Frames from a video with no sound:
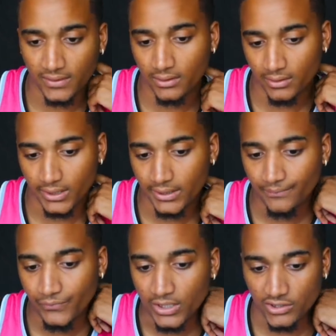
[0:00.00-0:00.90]
Alright,
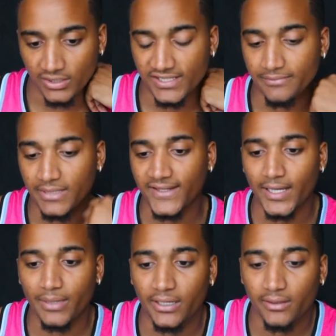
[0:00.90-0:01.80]
so this is my
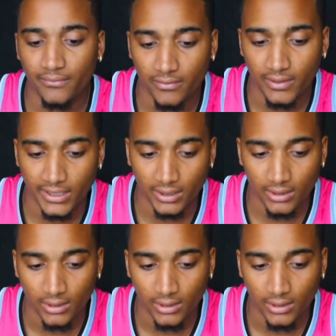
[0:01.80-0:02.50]
timeline right here.